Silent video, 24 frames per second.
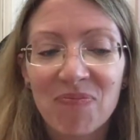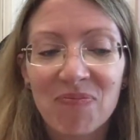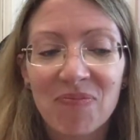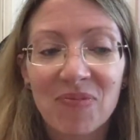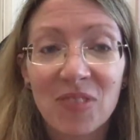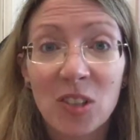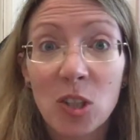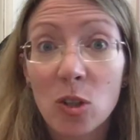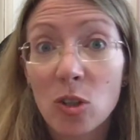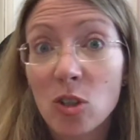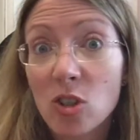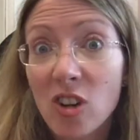
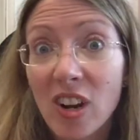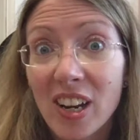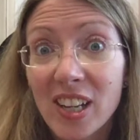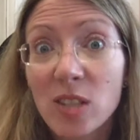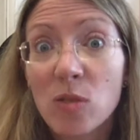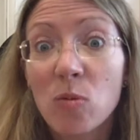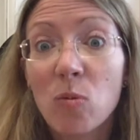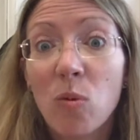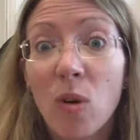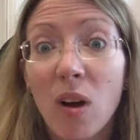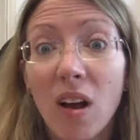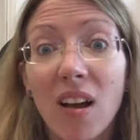You're trying to
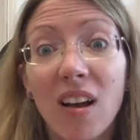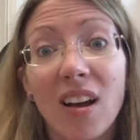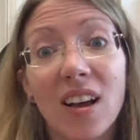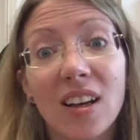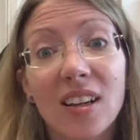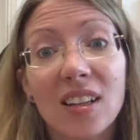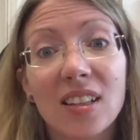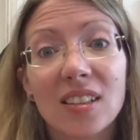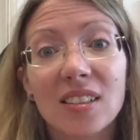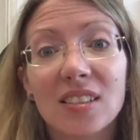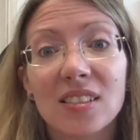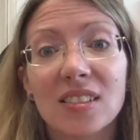
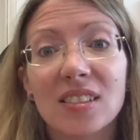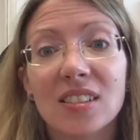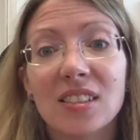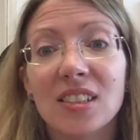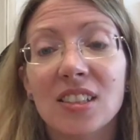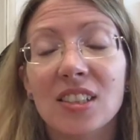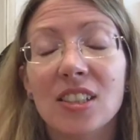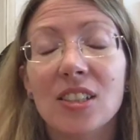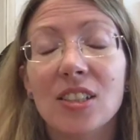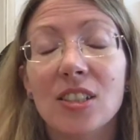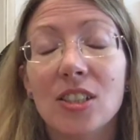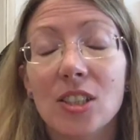work
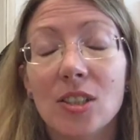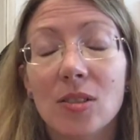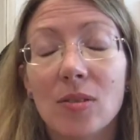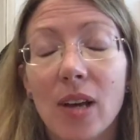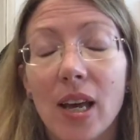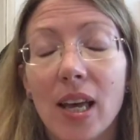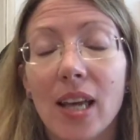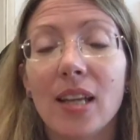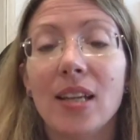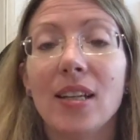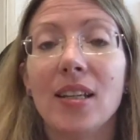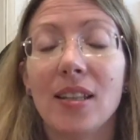and you do
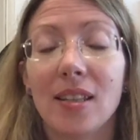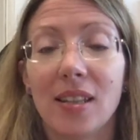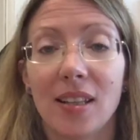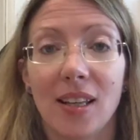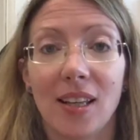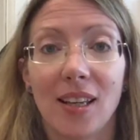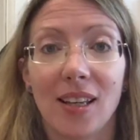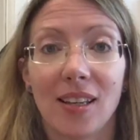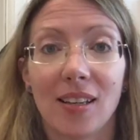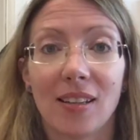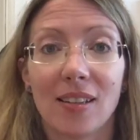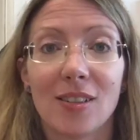
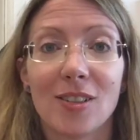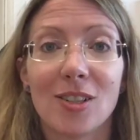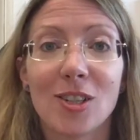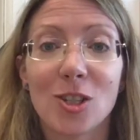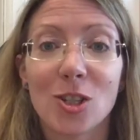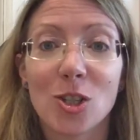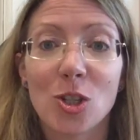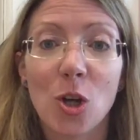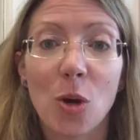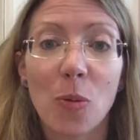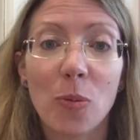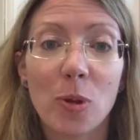anything to
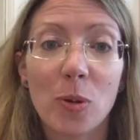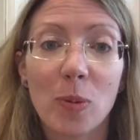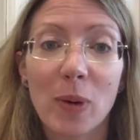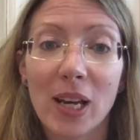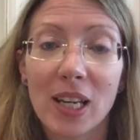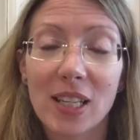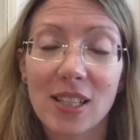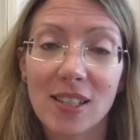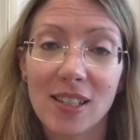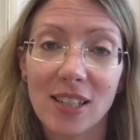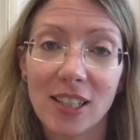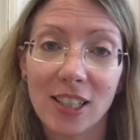stop them
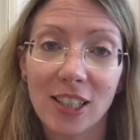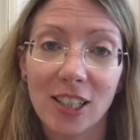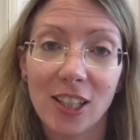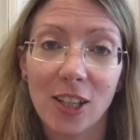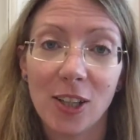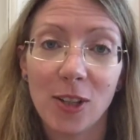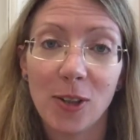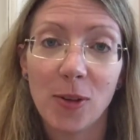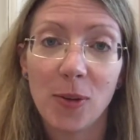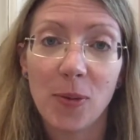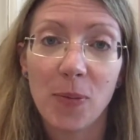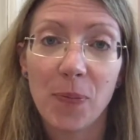hassling
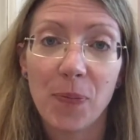you.